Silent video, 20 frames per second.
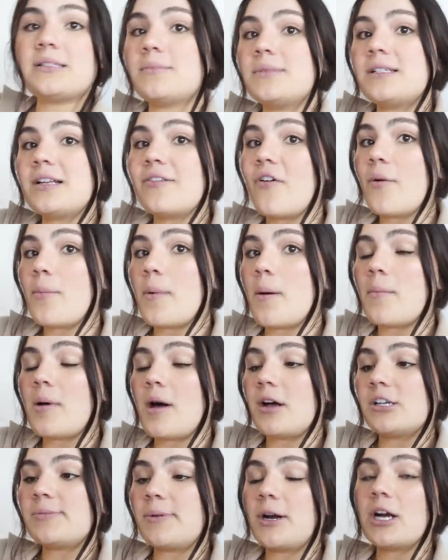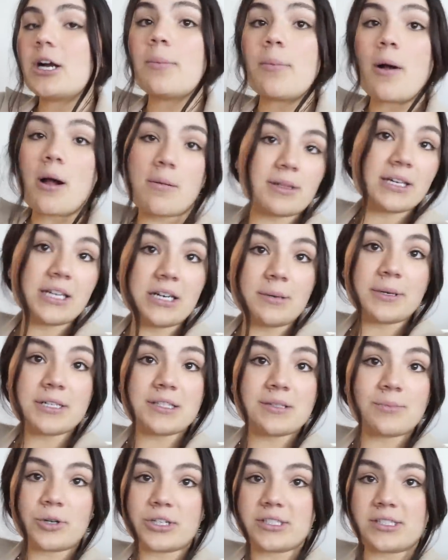some stuff up on Poshmark, probably going to
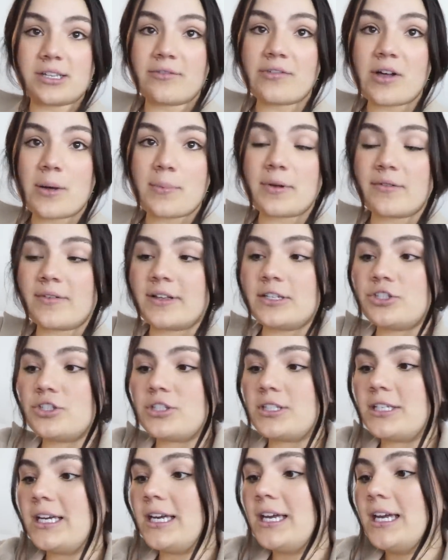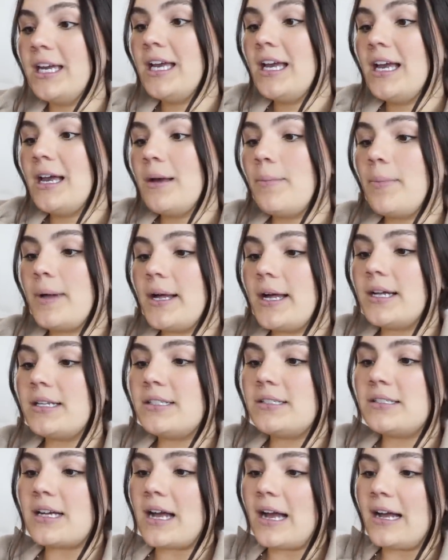put some more stuff up eventually,
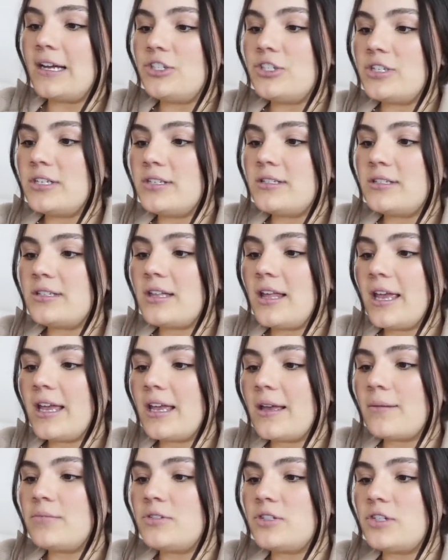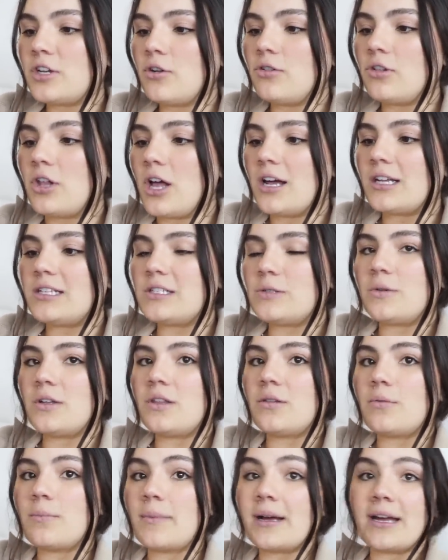but I just like am so lost
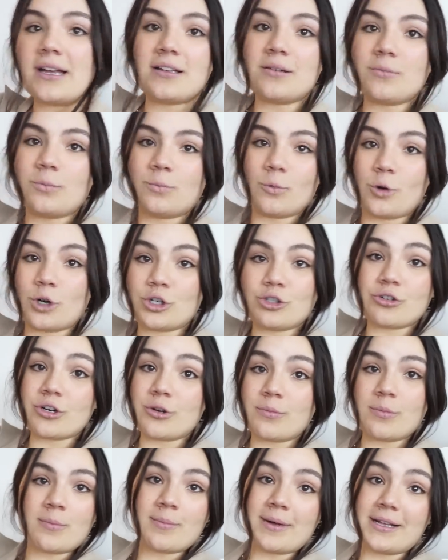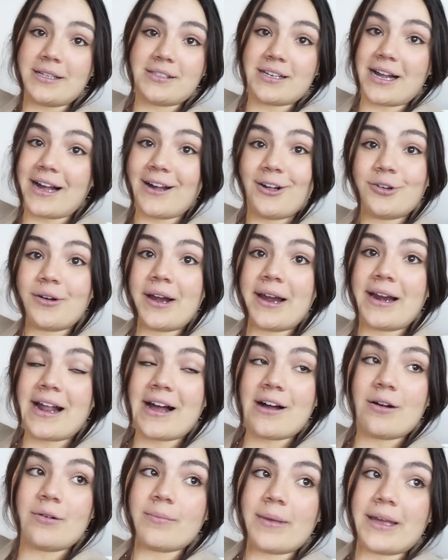with my wardrobe and my style right
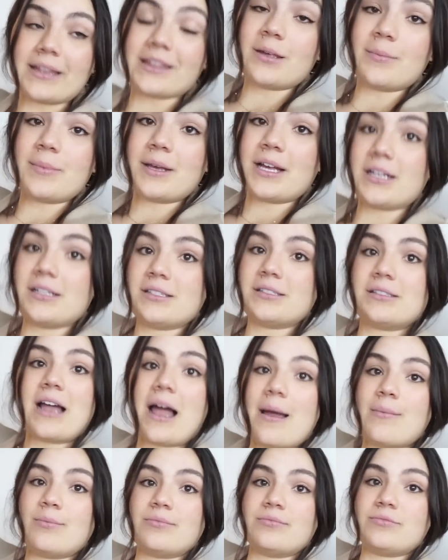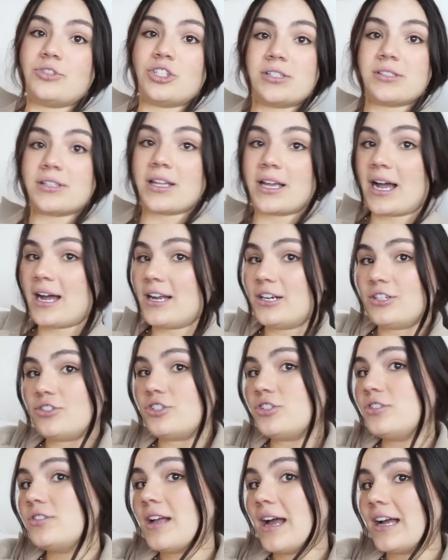now, mainly because I'm just like, I
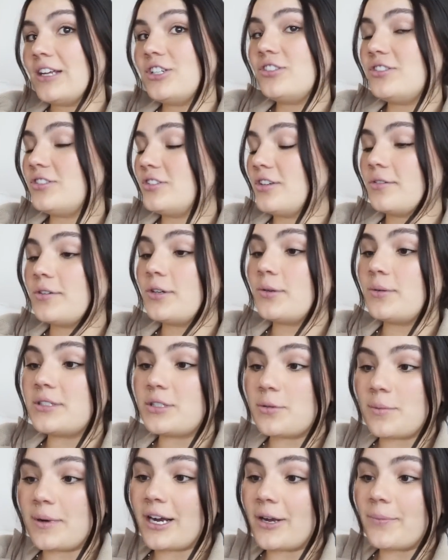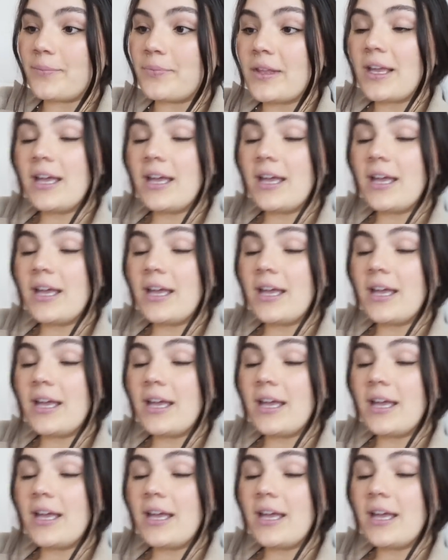just don't know what to wear.